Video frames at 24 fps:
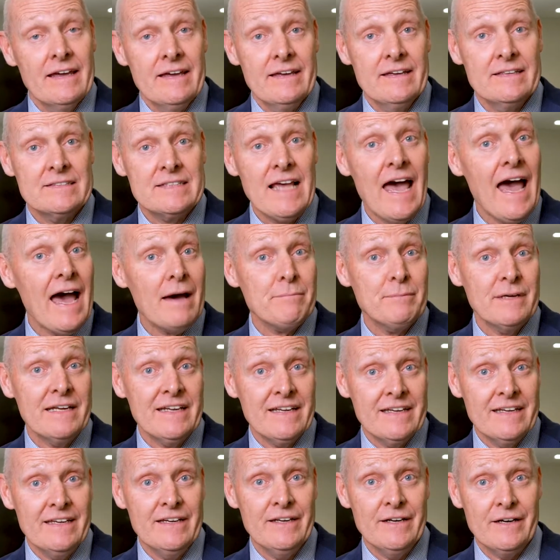is
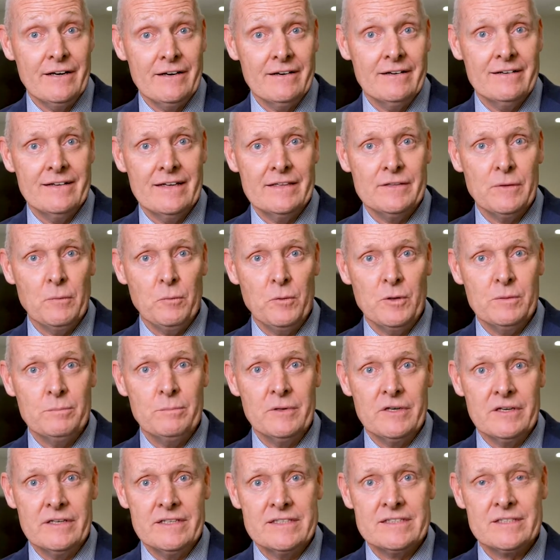happening here at the
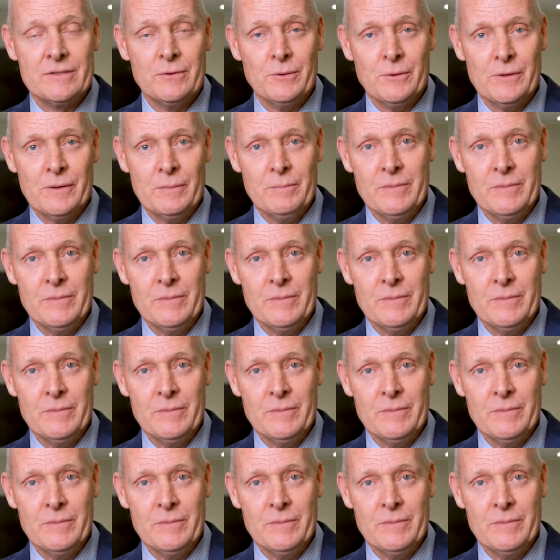Woodbury School of